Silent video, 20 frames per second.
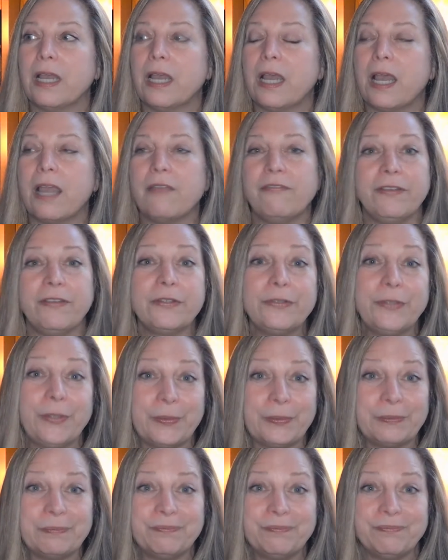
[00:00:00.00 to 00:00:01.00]
I feel
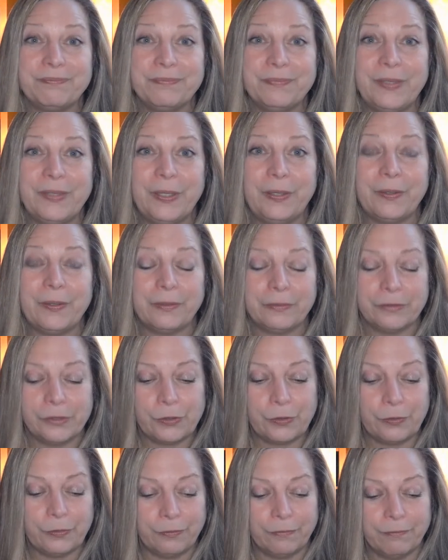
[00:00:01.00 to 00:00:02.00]
you,
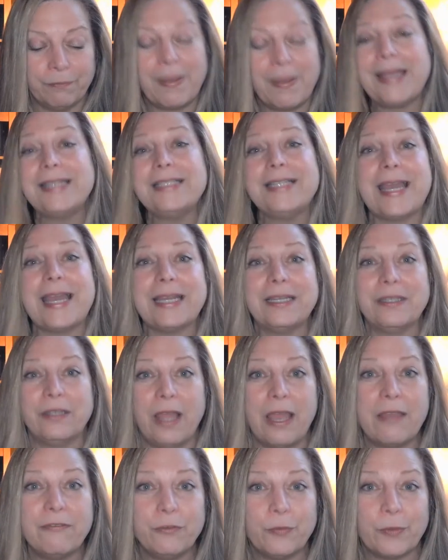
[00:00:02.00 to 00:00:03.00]
So my dad
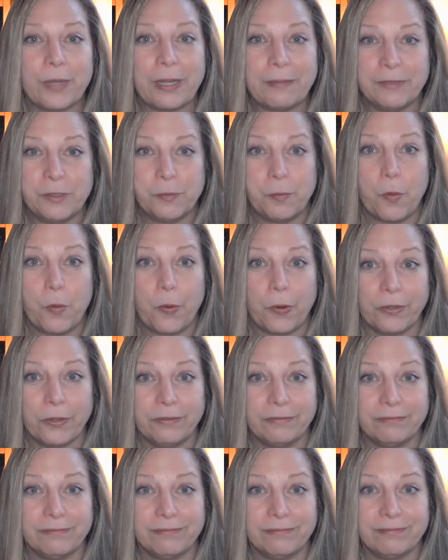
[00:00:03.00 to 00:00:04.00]
left when I was
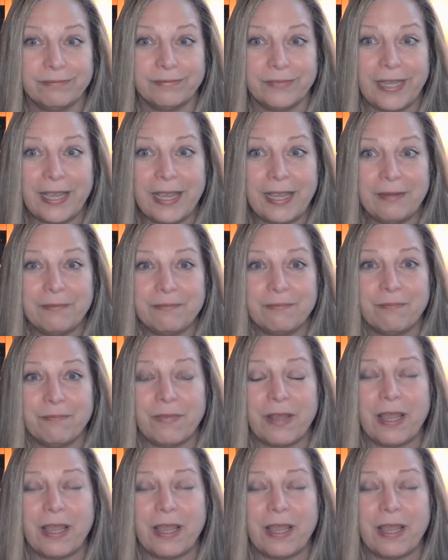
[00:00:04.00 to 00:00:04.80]
born, okay?